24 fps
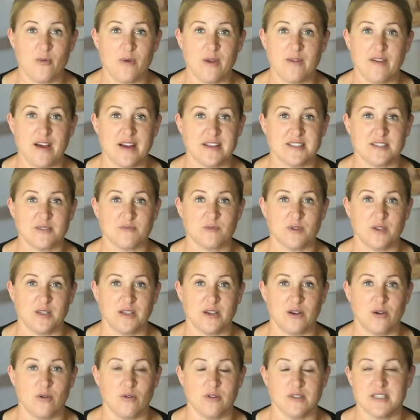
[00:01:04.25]
We've had some
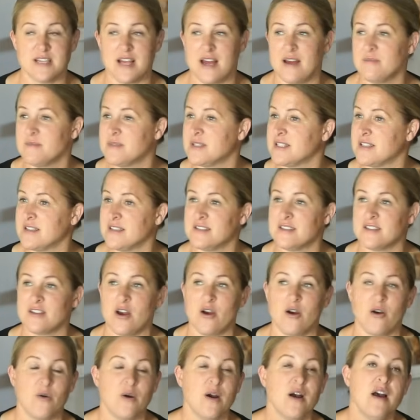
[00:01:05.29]
really cold temps,
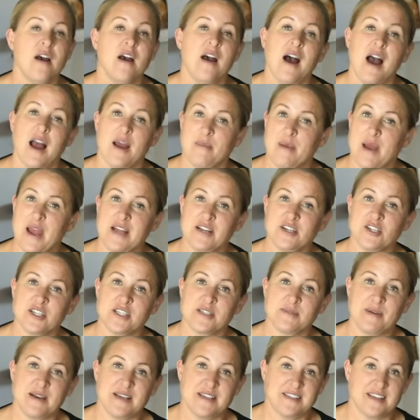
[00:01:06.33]
so I'm
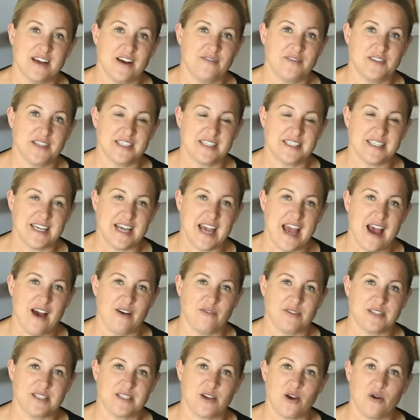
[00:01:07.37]
anxious myself to see
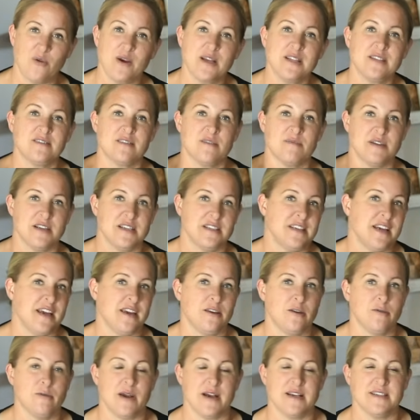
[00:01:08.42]
how it's going, so I'm gonna
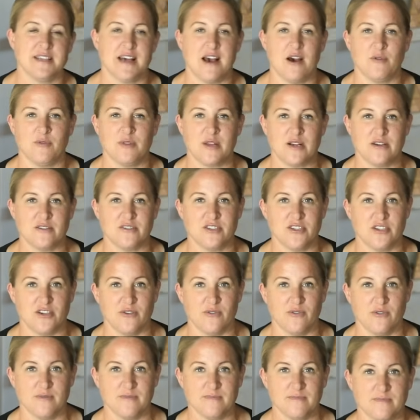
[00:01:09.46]
take you guys out there
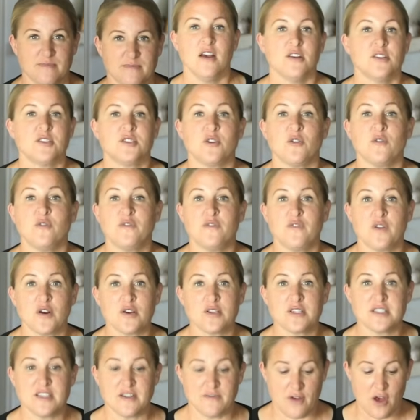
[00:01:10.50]
too. So
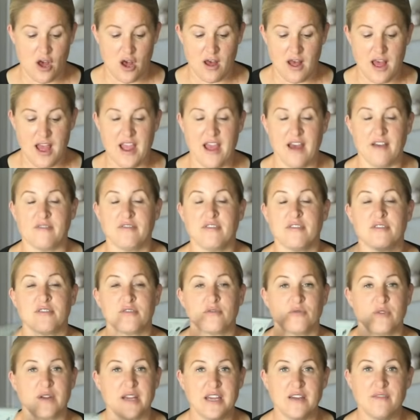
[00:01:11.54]
first of all, I have
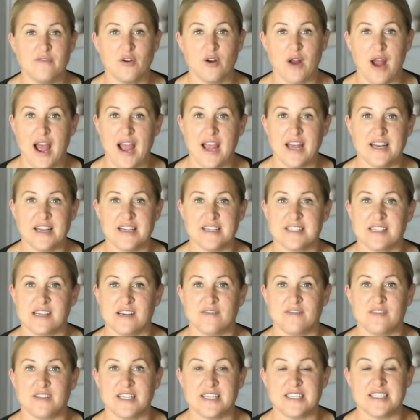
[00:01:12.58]
three varieties
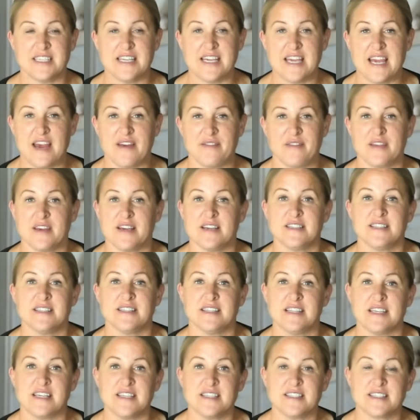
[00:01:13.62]
of Lisianthus.
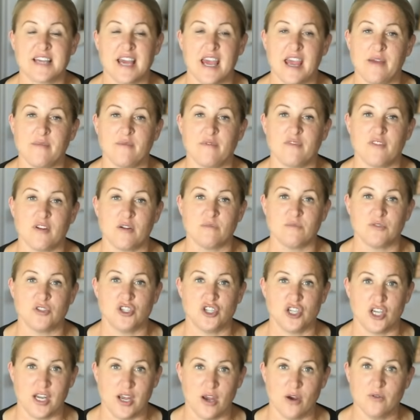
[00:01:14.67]
These came from
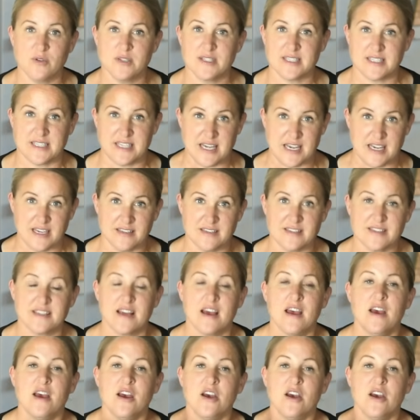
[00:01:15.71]
Geo Seeds.